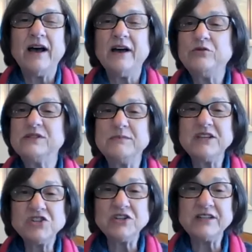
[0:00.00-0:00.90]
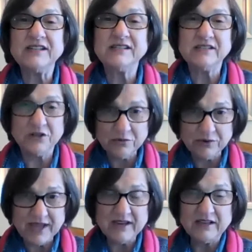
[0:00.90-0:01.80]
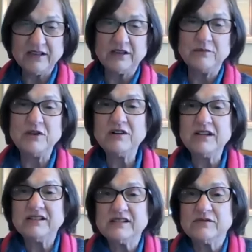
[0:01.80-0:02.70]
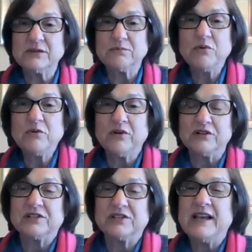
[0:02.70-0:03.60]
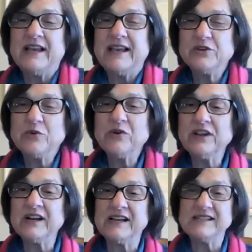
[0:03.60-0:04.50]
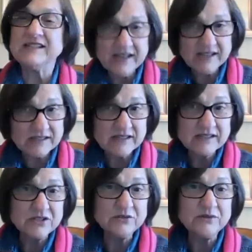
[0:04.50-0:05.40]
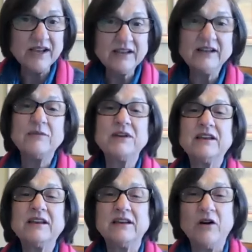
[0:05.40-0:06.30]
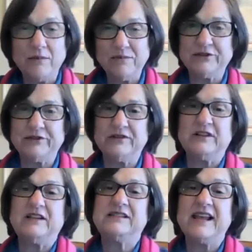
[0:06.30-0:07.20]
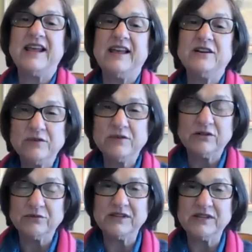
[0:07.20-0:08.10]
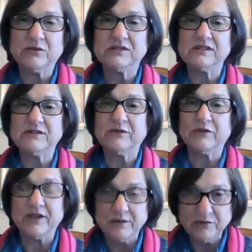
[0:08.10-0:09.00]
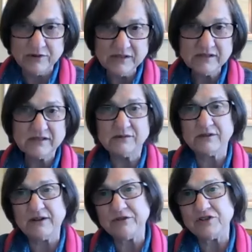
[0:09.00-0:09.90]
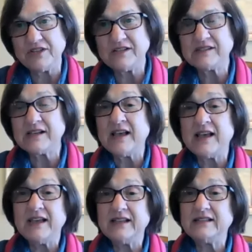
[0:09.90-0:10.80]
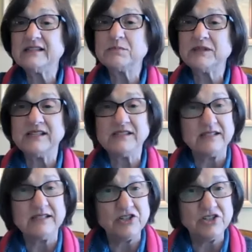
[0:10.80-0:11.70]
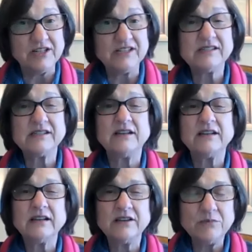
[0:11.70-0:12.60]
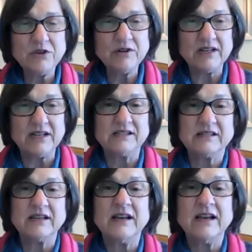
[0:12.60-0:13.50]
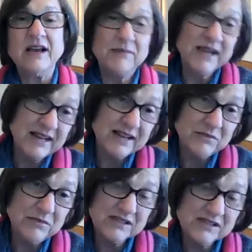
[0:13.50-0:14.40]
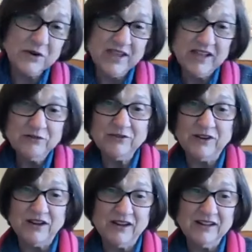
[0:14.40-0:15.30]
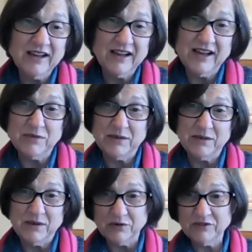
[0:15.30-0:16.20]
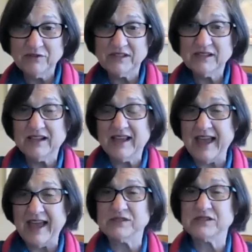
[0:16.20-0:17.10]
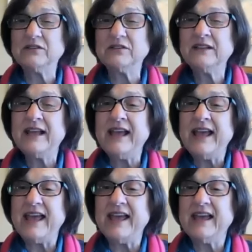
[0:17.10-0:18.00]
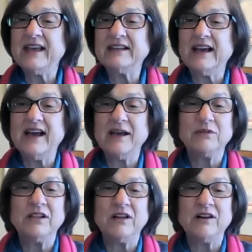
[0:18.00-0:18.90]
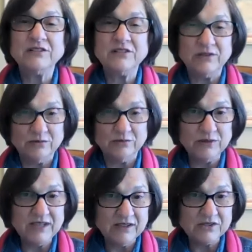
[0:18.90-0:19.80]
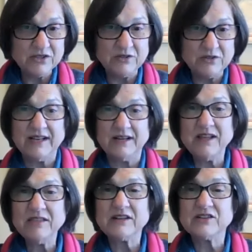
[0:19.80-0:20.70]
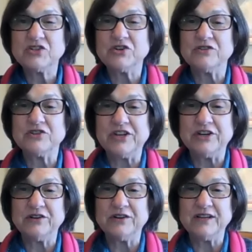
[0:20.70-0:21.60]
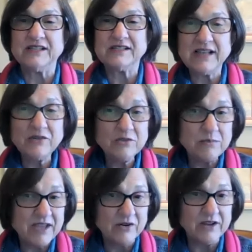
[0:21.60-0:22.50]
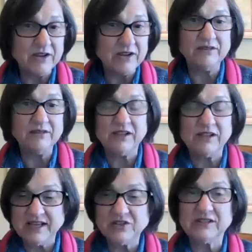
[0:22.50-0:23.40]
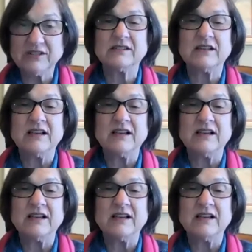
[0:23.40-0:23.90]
whose mission is to create communities of support and to organize access to economic opportunities and critical resources for immigrants, refugees, and displaced Indigenous communities. My name is Marietta Fong. I'm a member of the Council and I belong to the Rolling Hills United Methodist Church here in the South Bay area of Los Angeles.